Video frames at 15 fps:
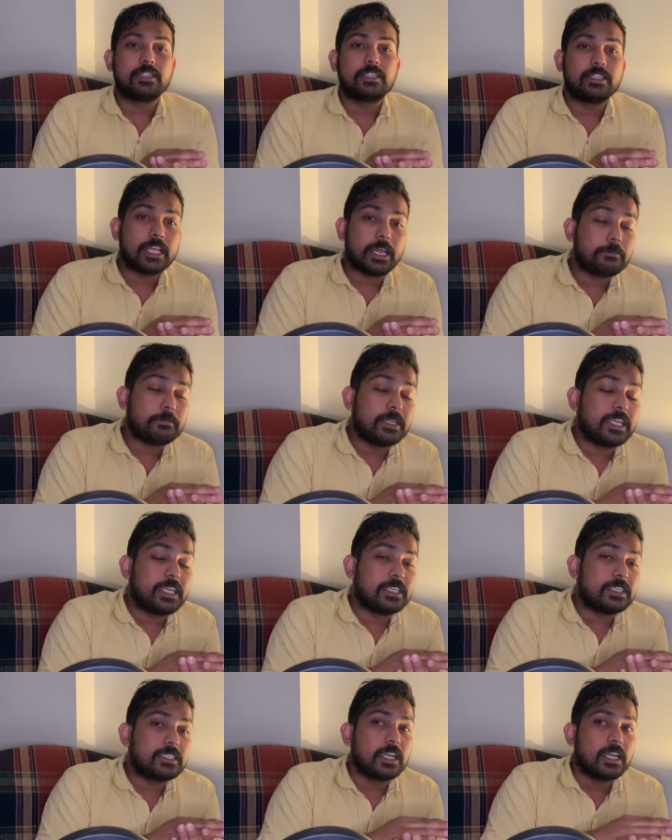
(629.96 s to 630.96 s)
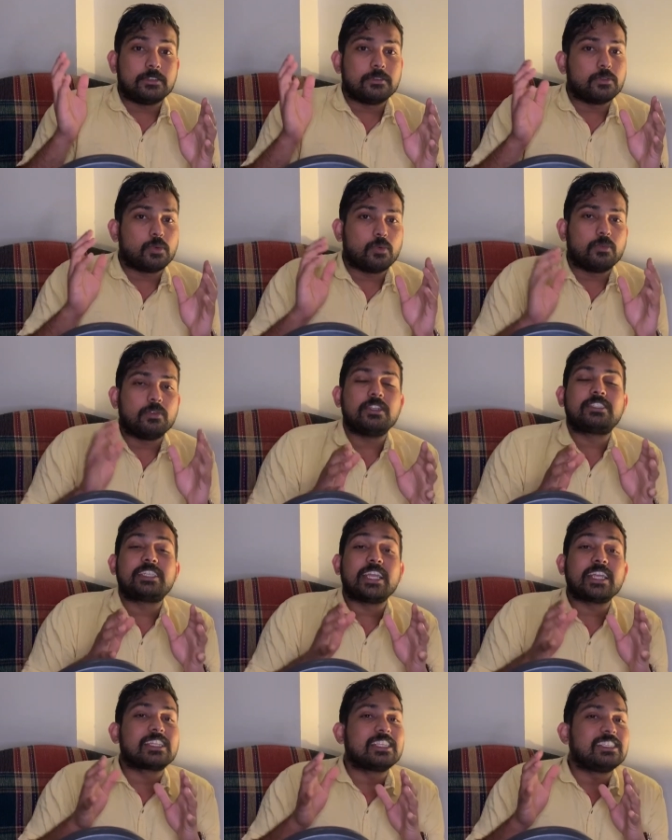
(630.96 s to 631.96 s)
That means we'll
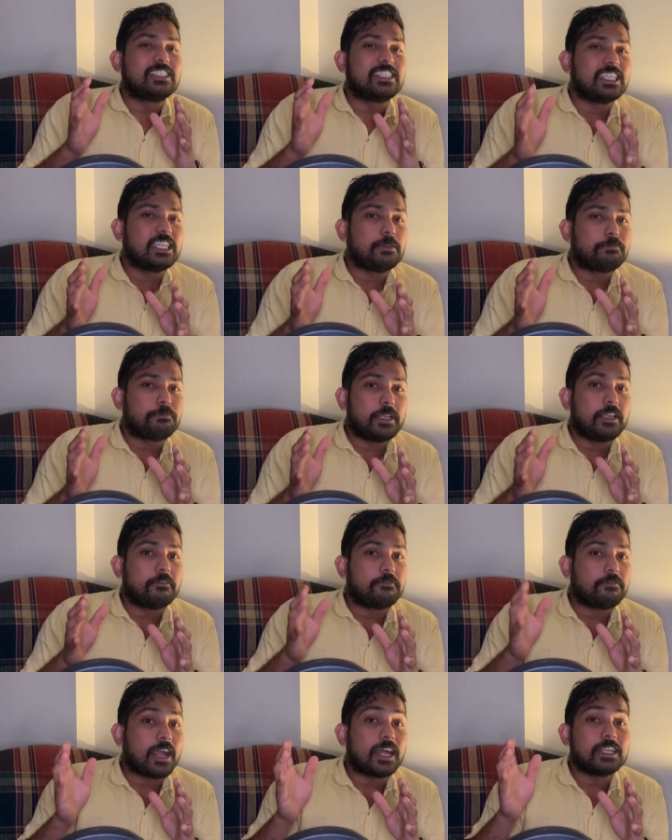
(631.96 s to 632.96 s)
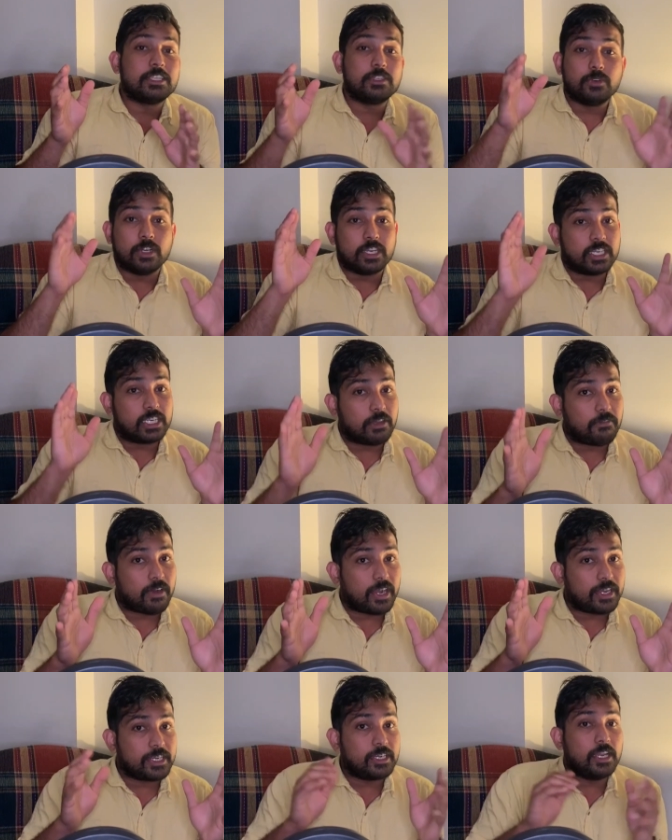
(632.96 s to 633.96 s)
take the GDP value
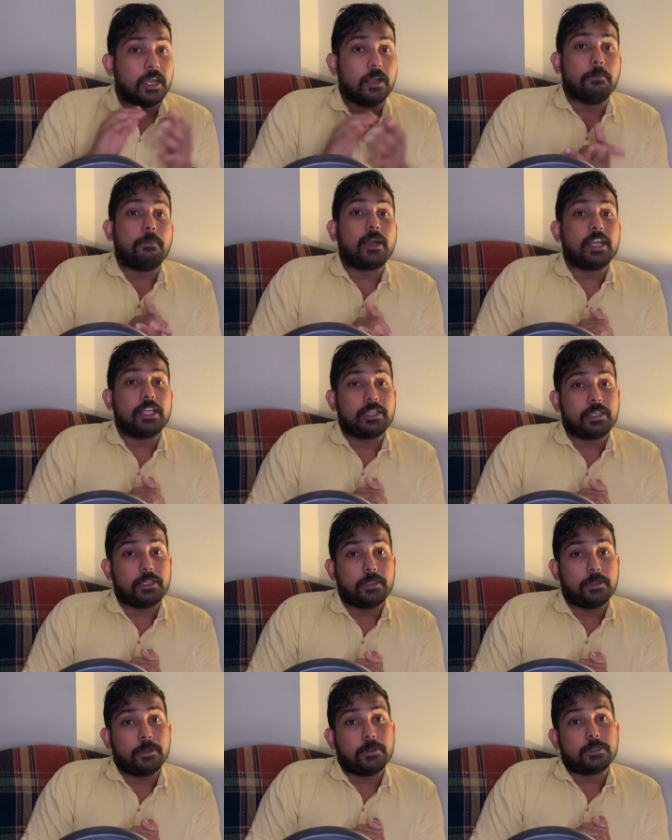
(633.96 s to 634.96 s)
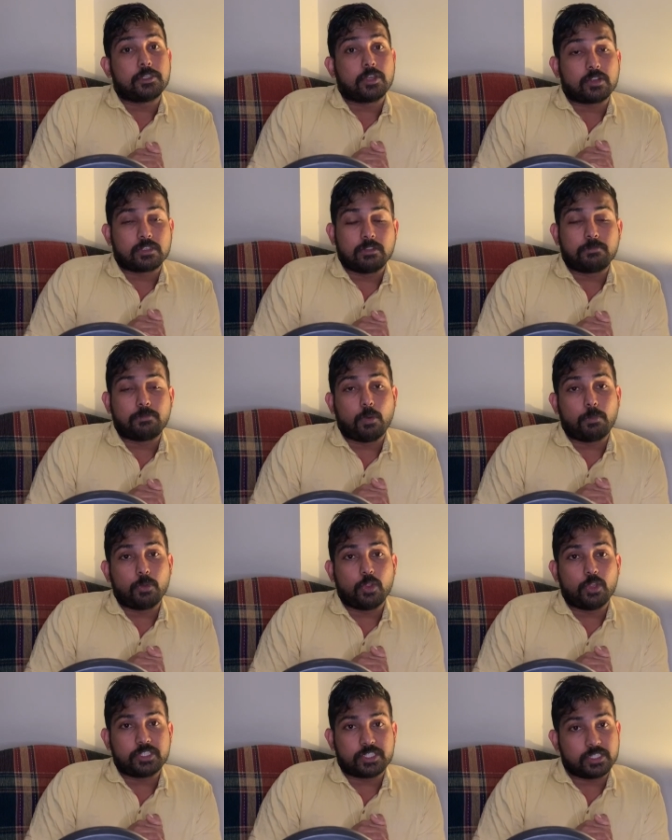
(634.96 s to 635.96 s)
divided by the total
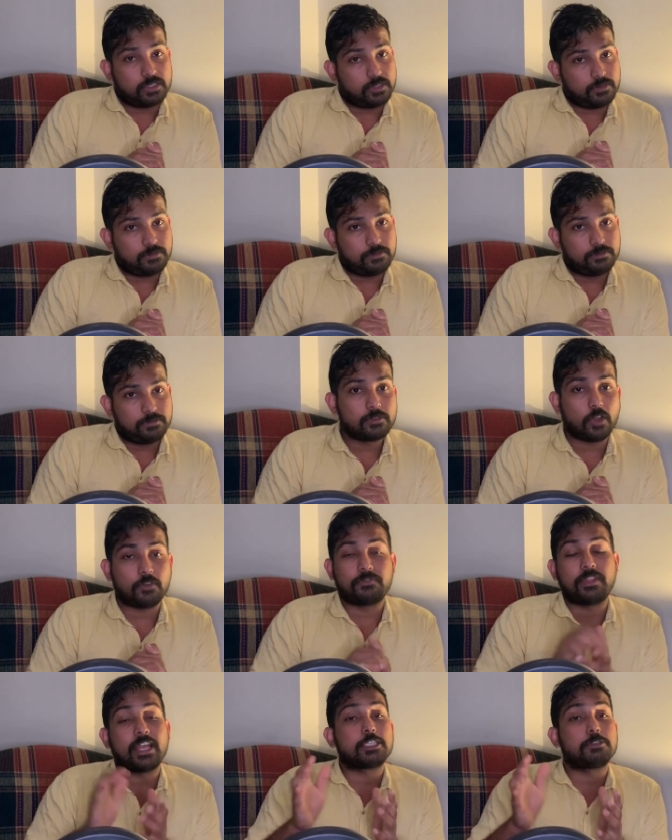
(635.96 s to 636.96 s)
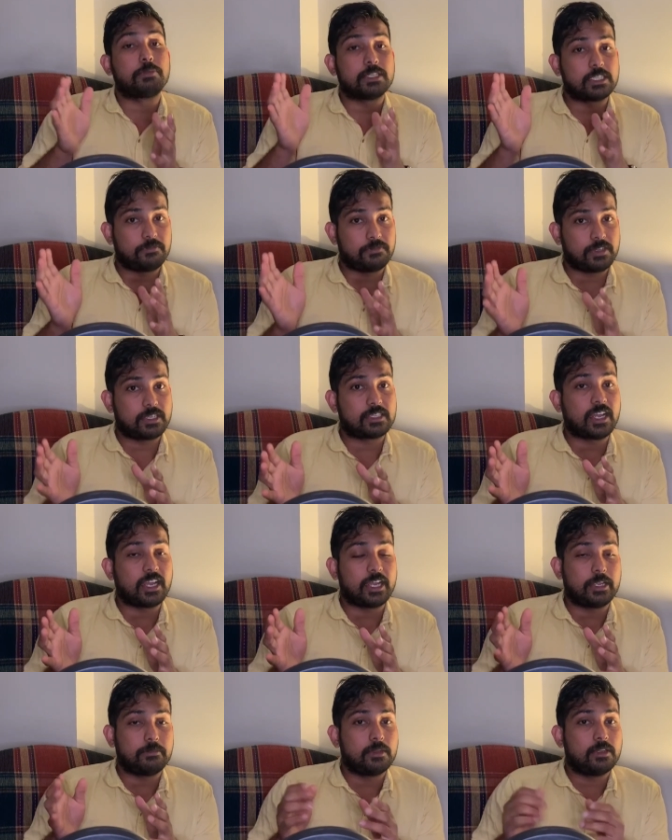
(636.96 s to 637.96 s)
population of that specific
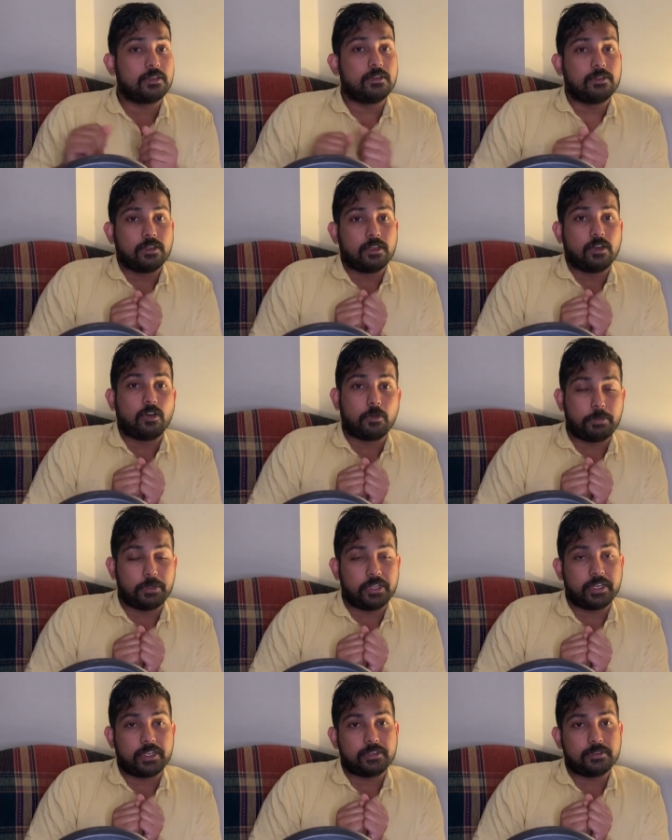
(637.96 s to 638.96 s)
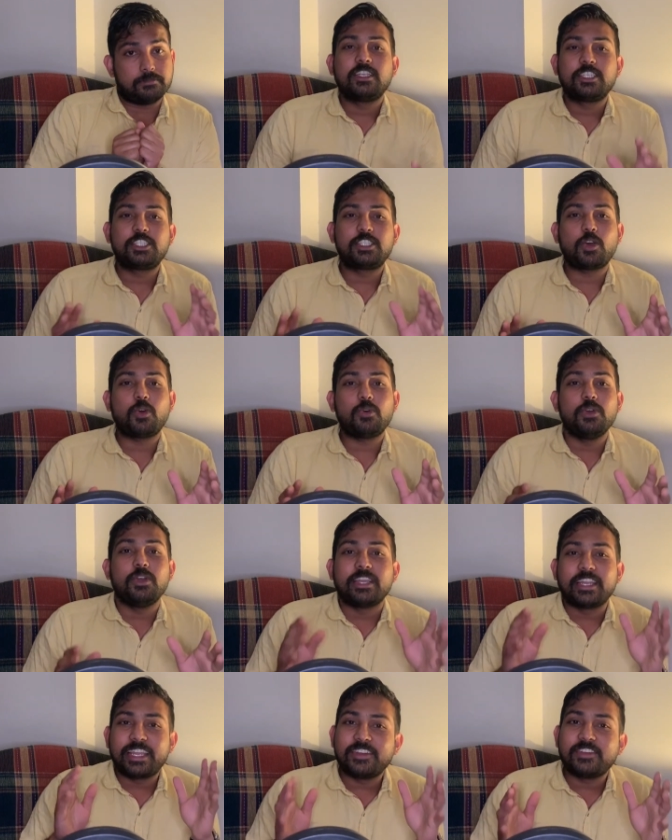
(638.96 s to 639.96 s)
time or period. So
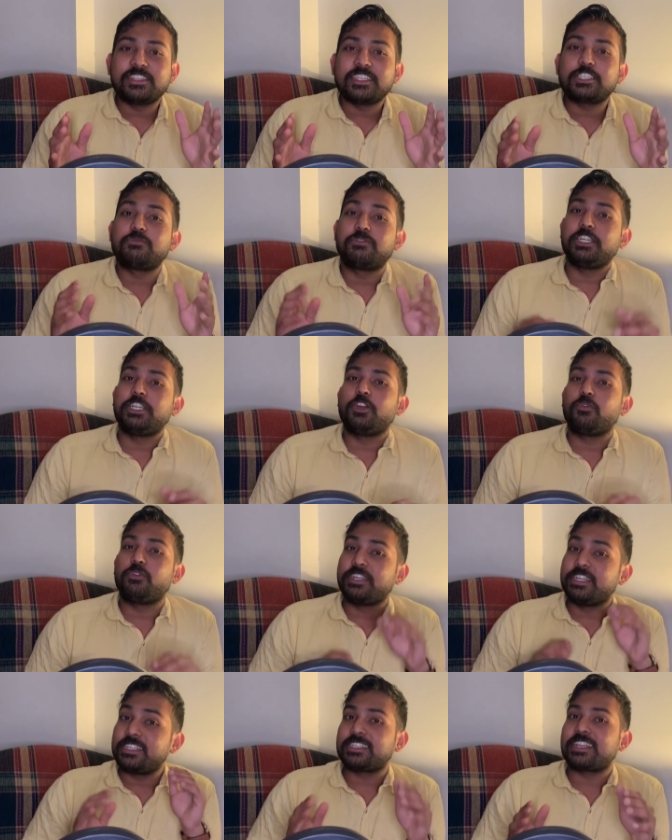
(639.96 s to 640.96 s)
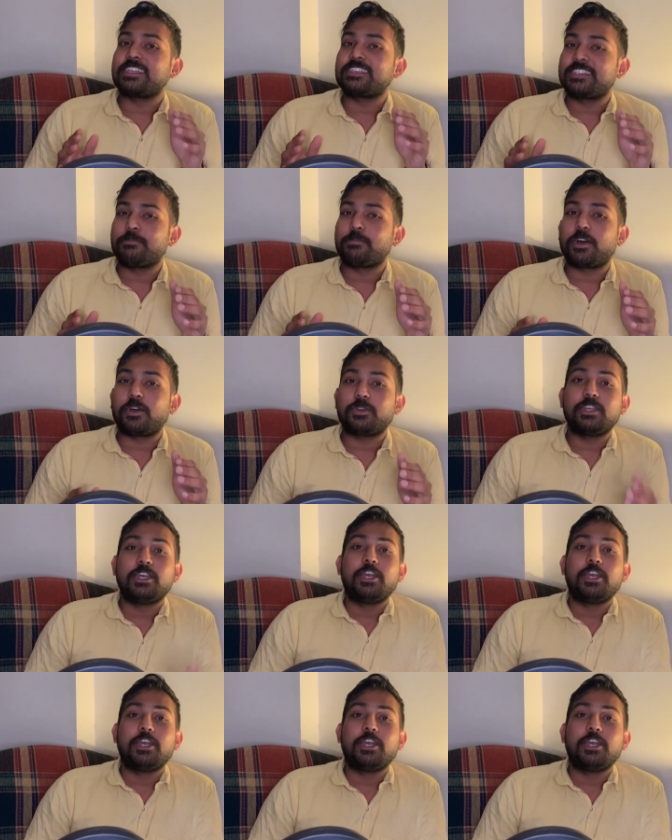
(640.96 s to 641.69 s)
here in this video we discussed about